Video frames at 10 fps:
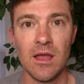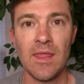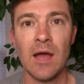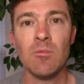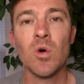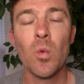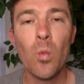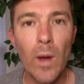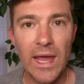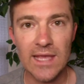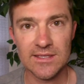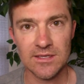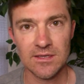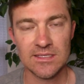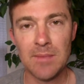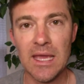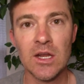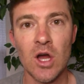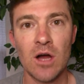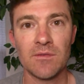That will wait to make
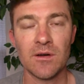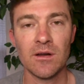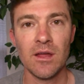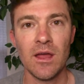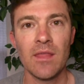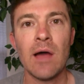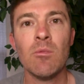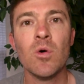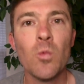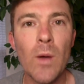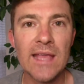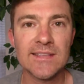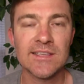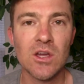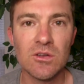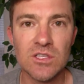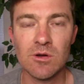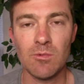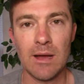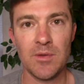an offer. That will wait to go
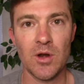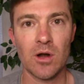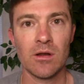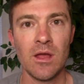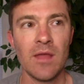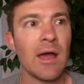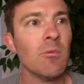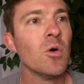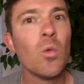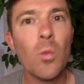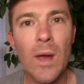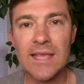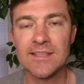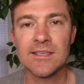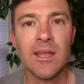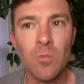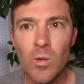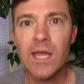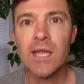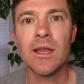do a webinar. That will wait and
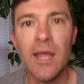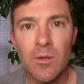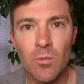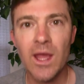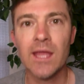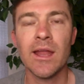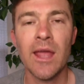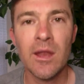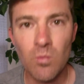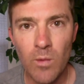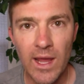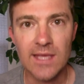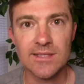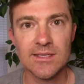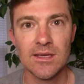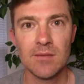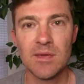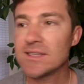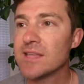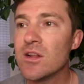wait and wait and wait
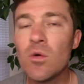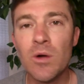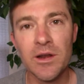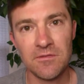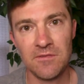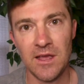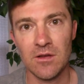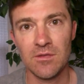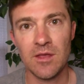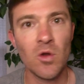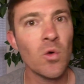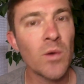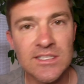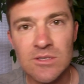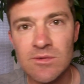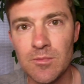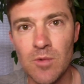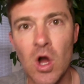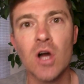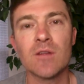because they don't want to fail. They don't want to do it
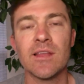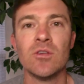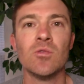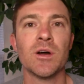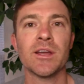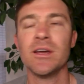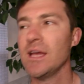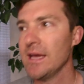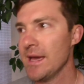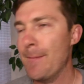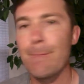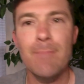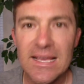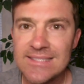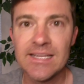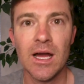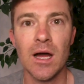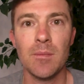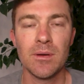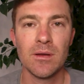wrong. They don't want to mess it
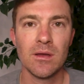up.